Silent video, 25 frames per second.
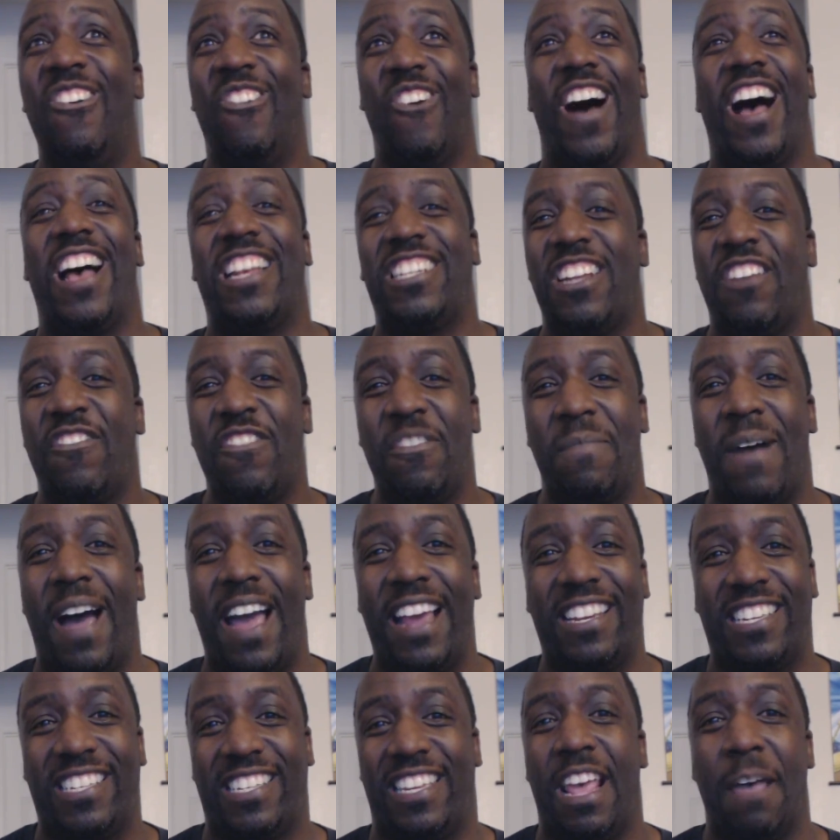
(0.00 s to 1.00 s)
Why is
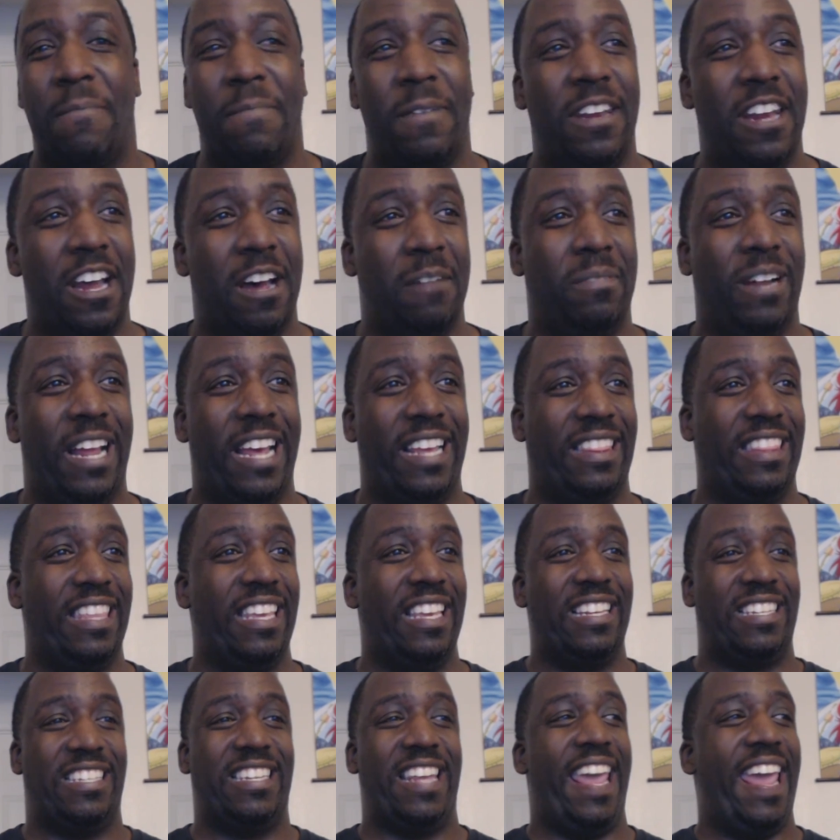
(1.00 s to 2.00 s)
everybody stepping up like
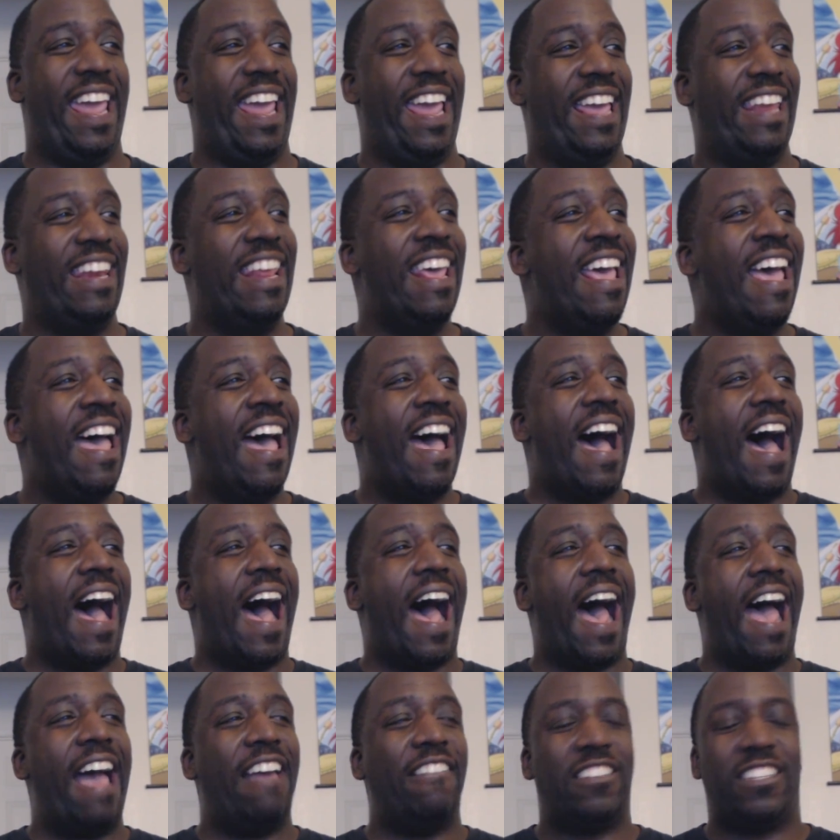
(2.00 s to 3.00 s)
this? And
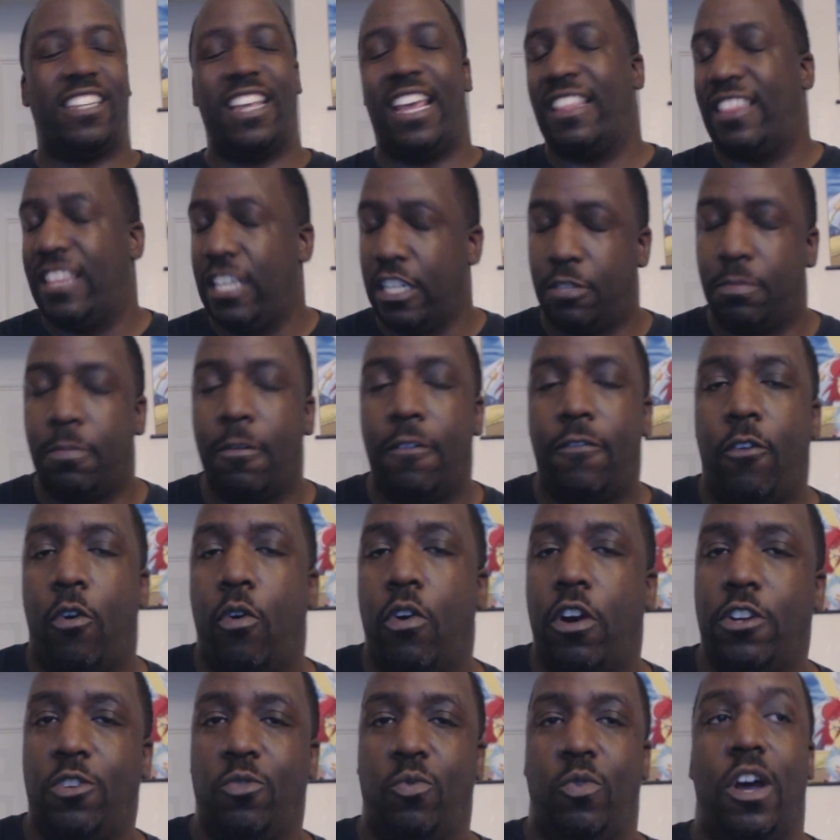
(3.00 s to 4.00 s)
I've said this
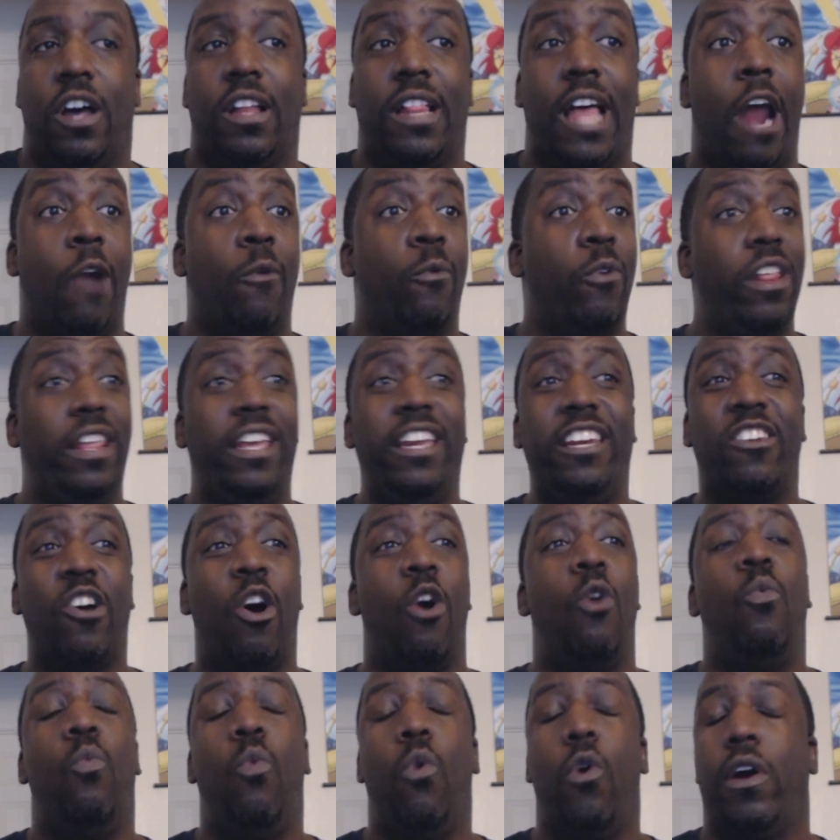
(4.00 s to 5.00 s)
before as well, I really
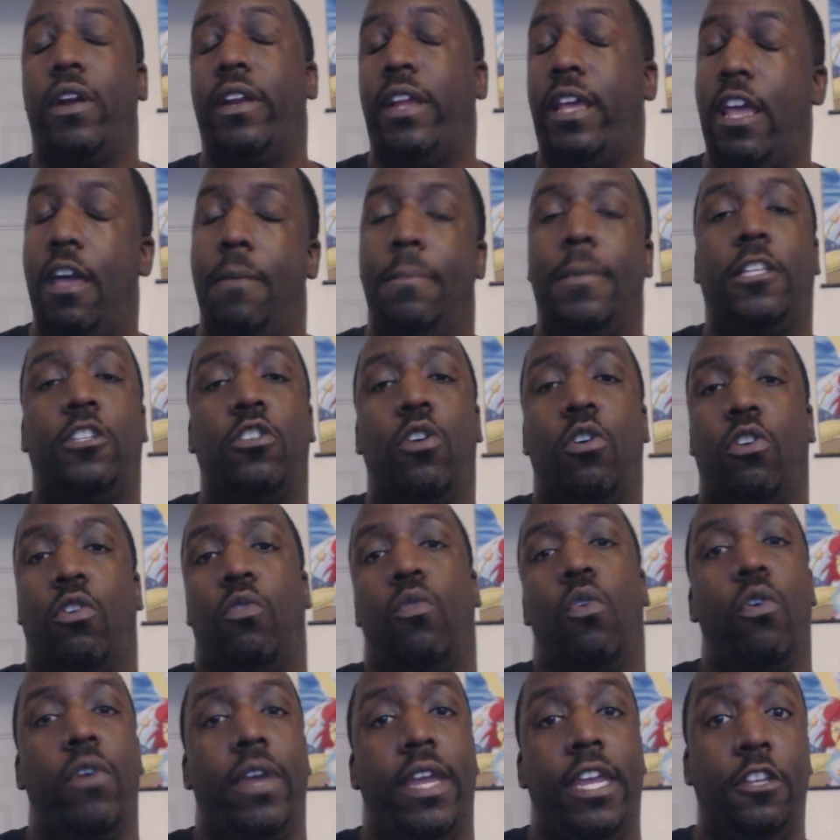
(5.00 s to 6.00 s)
don't want him and
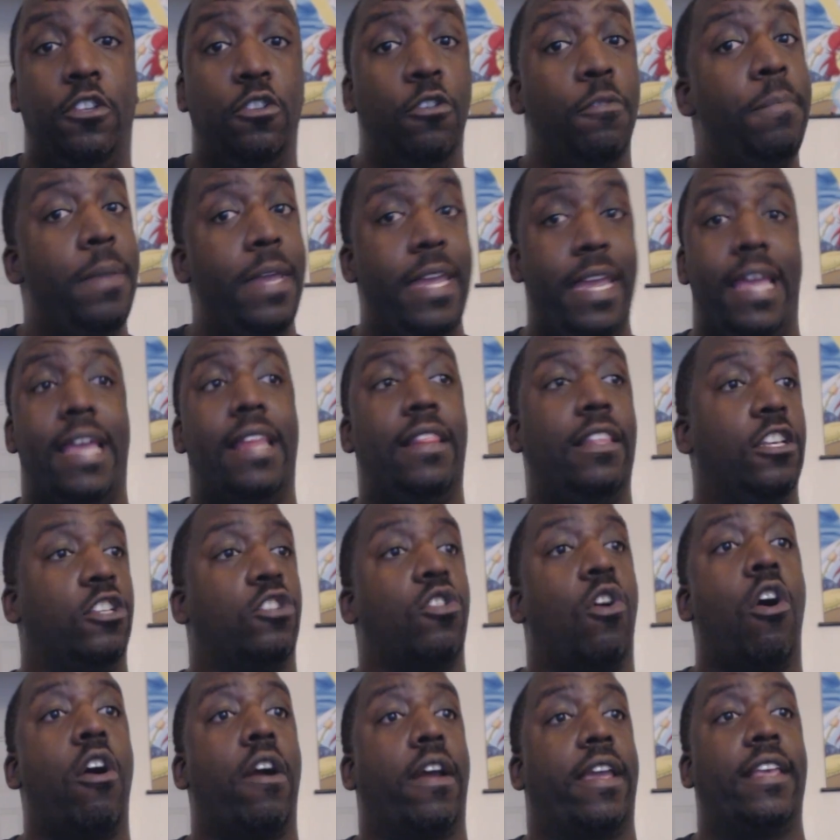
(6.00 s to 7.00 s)
Todoroki to be in
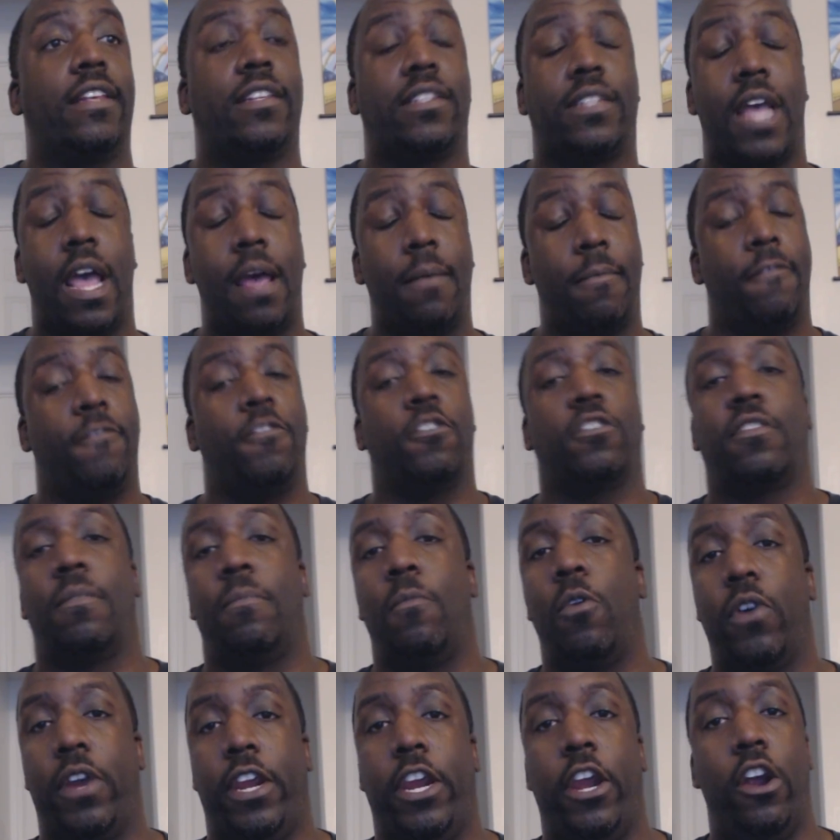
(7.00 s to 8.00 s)
this arc. It's time for
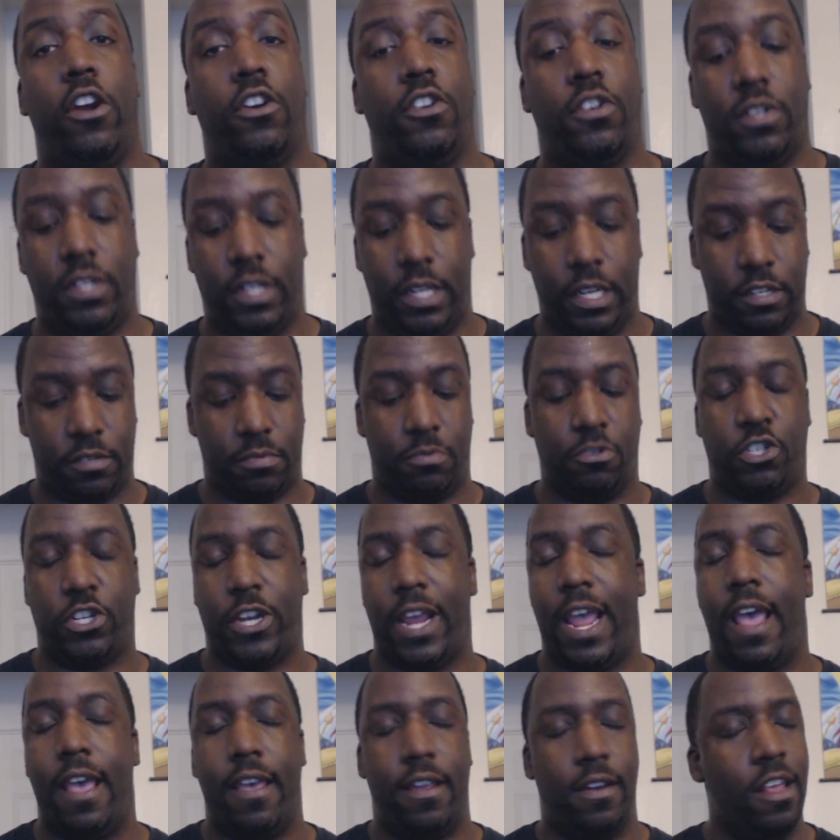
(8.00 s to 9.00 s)
some more characters to get some
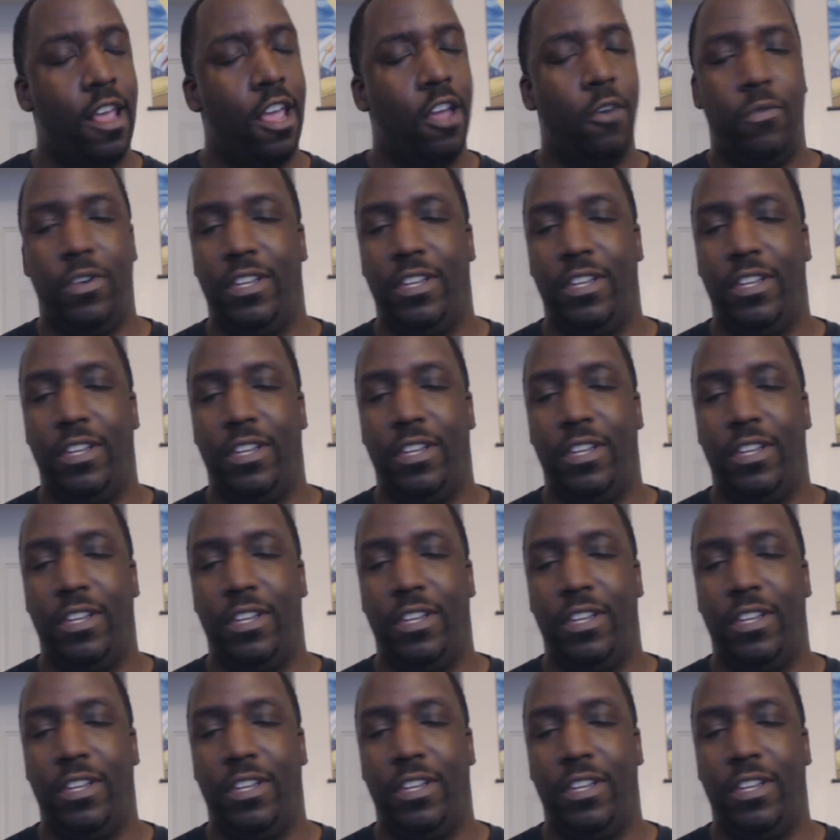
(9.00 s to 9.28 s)
shine.